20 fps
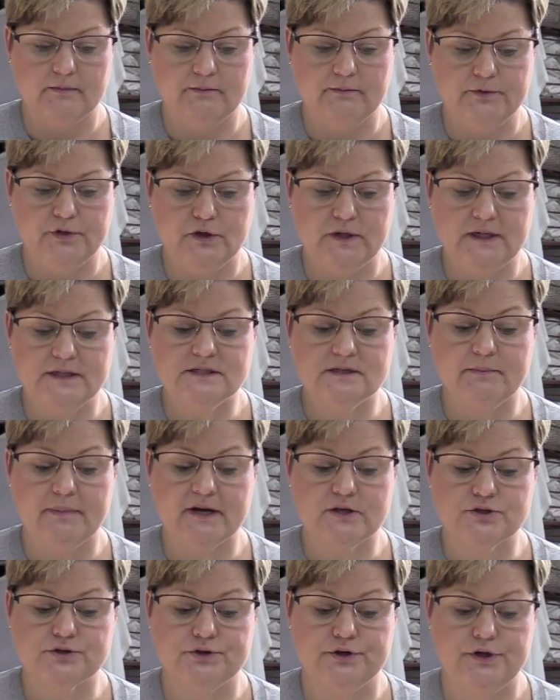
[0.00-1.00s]
You need to
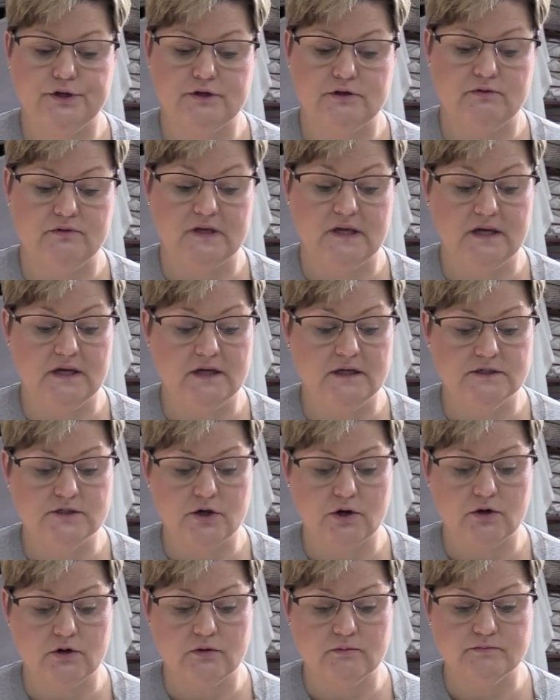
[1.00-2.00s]
make sure you know the key
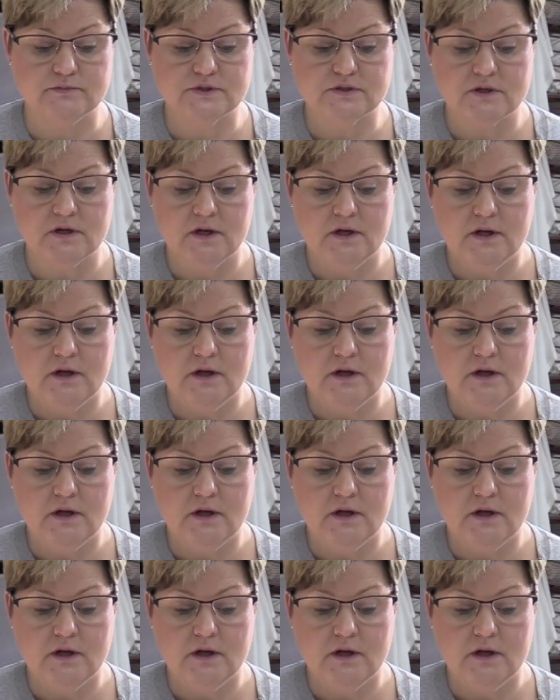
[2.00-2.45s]
terms,